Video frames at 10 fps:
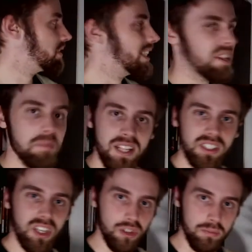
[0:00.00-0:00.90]
statements
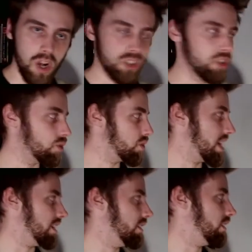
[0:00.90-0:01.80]
as much as you
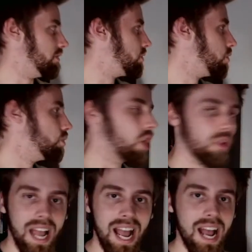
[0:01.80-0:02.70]
can. If you don't
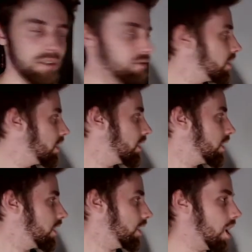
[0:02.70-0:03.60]
have
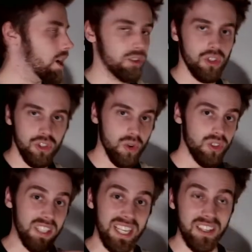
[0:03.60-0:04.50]
uh, to use a
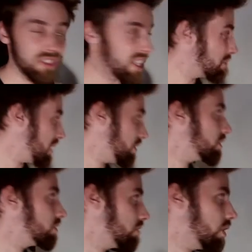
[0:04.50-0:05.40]
negative statement,
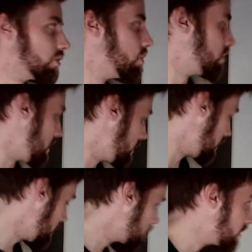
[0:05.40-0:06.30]
then don't use it. So